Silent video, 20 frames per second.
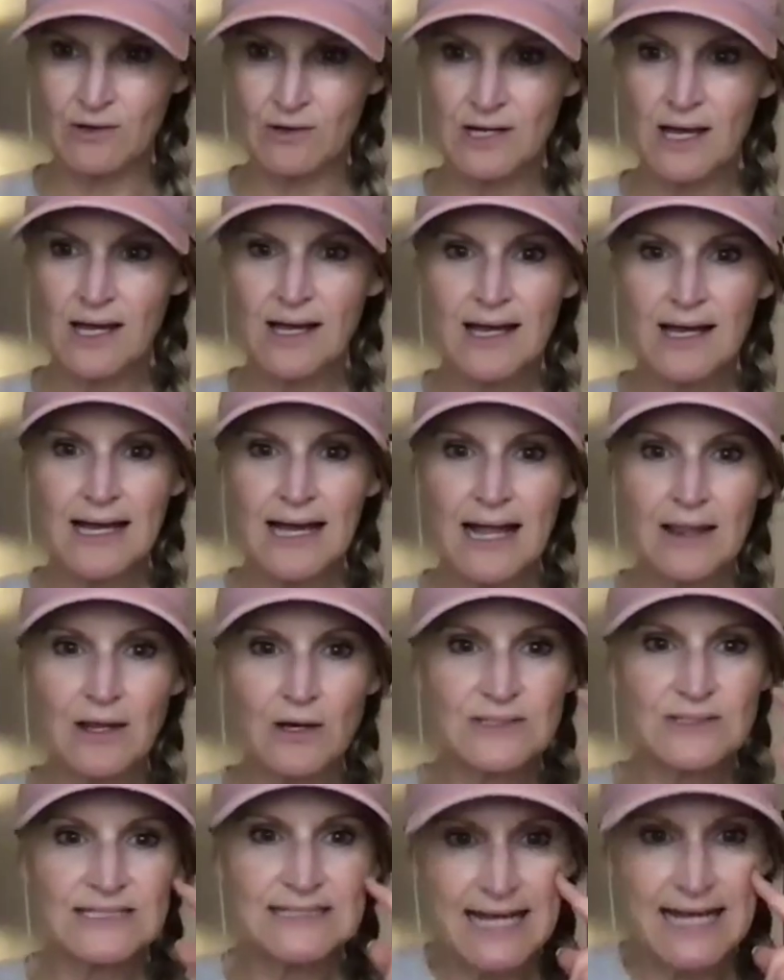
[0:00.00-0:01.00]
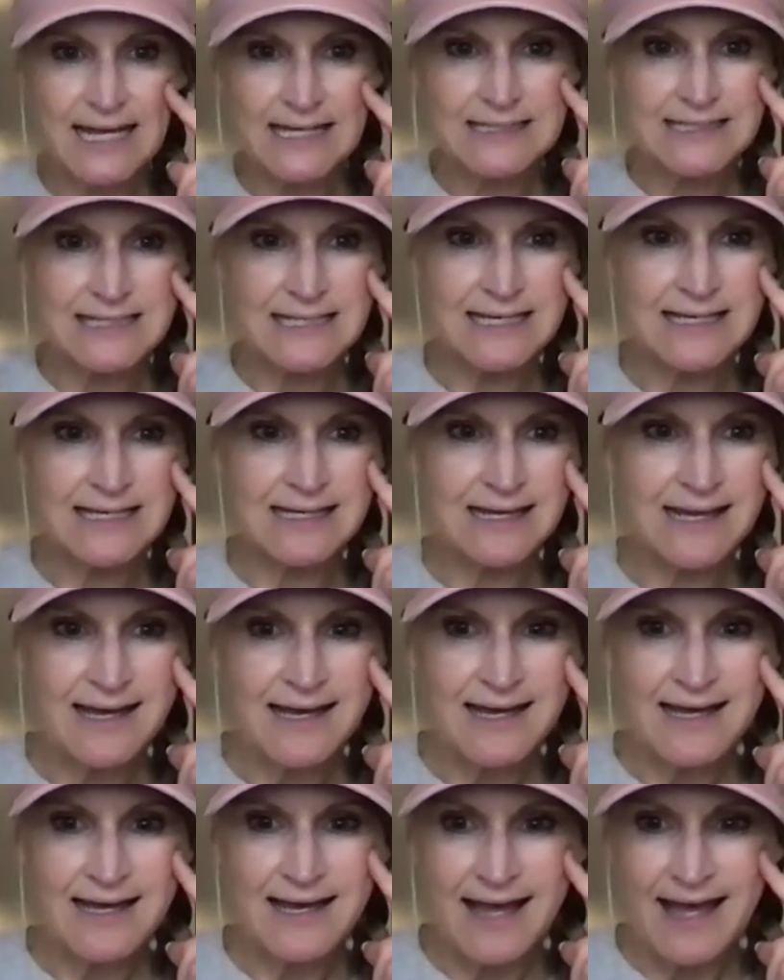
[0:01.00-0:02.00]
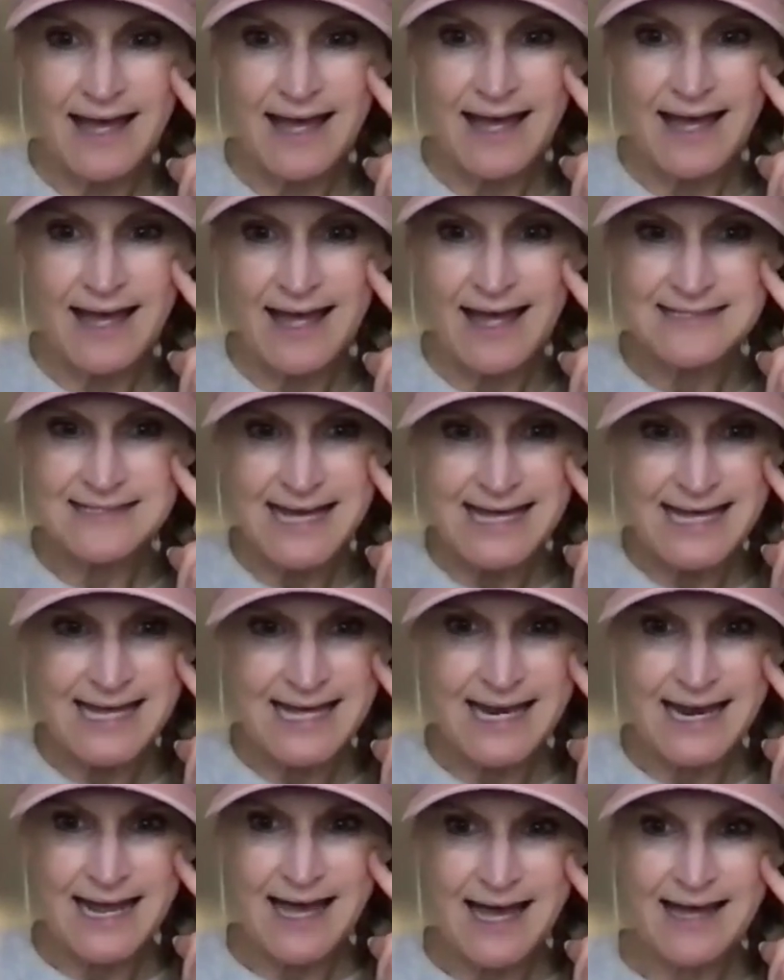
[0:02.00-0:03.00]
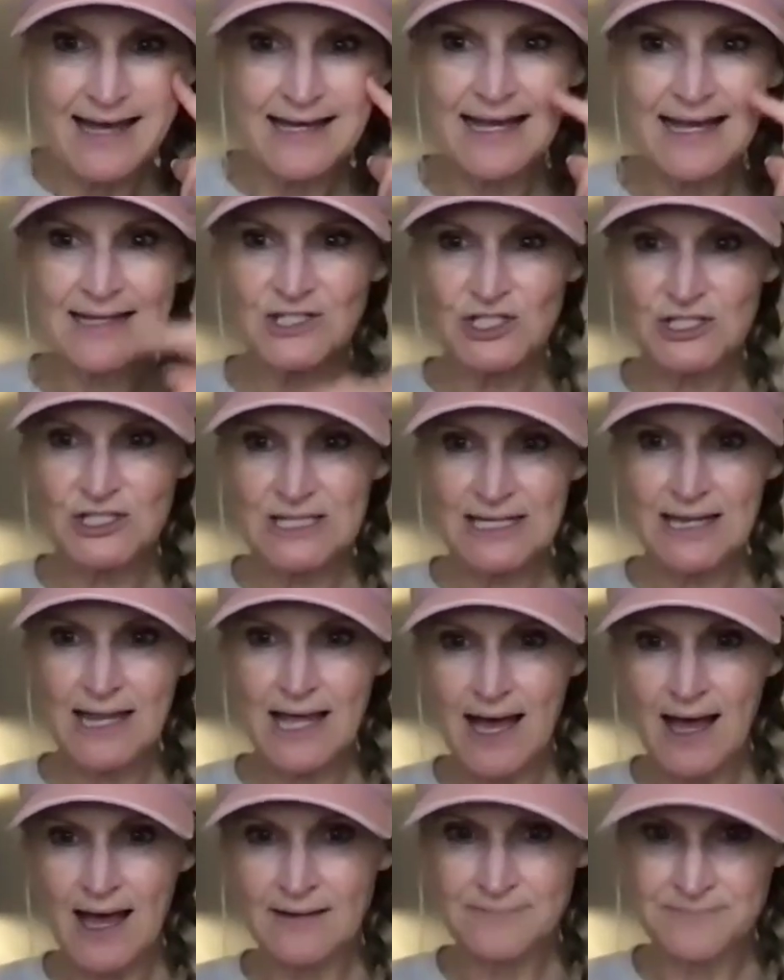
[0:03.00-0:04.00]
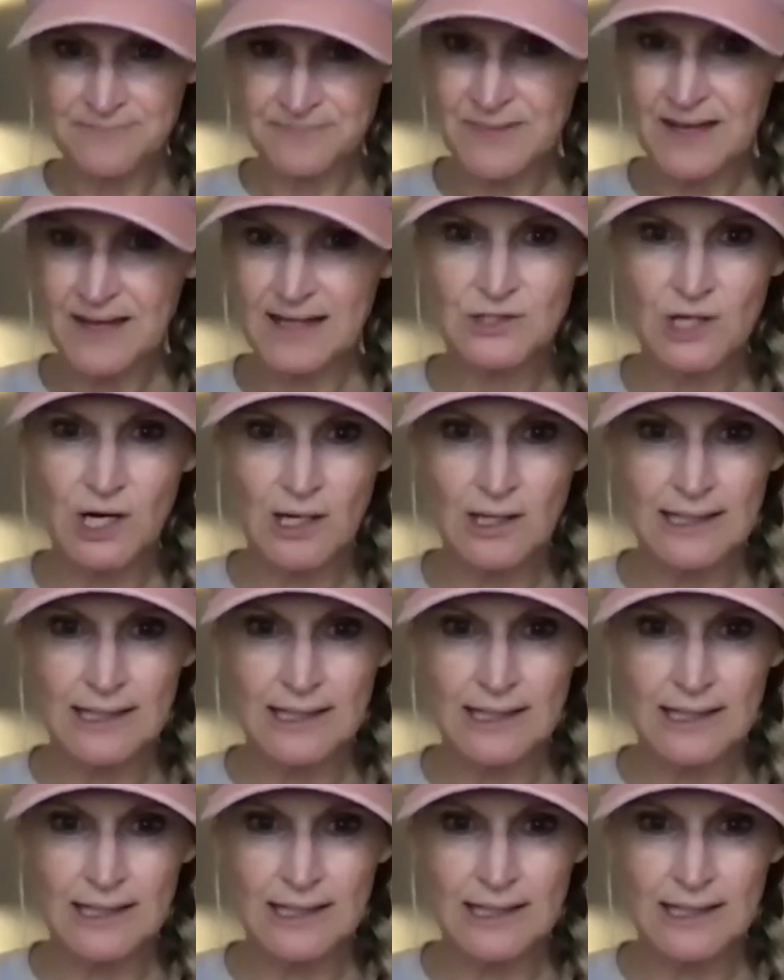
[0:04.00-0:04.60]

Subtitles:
out. Hello, Sandy and Diana and Sheila and